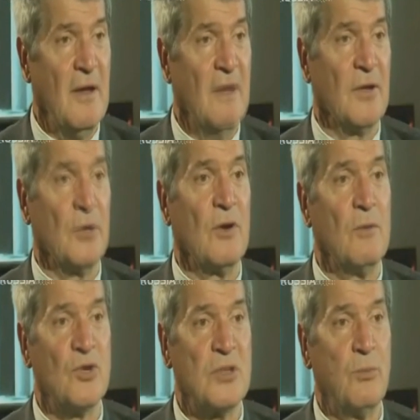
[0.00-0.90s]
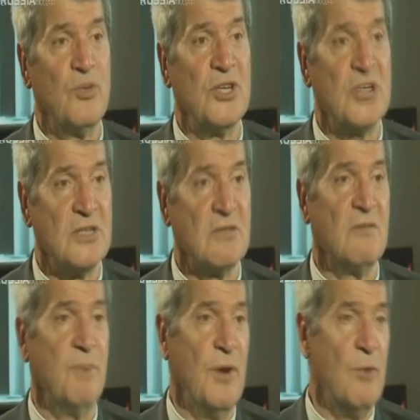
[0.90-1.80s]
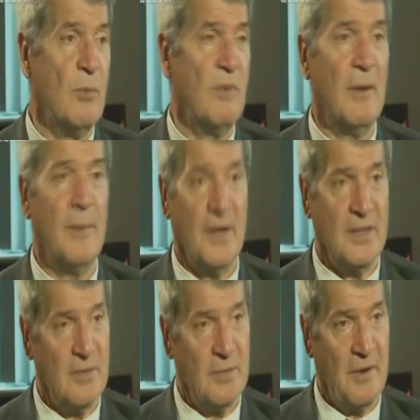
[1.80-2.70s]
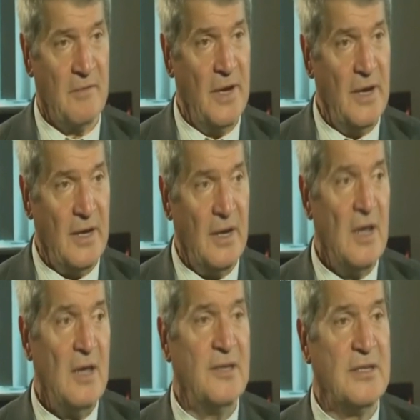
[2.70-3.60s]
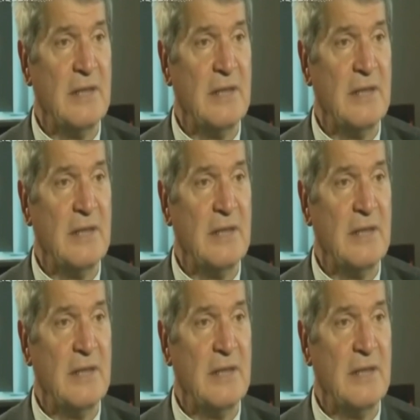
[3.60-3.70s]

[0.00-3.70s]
stupid men and implement them into the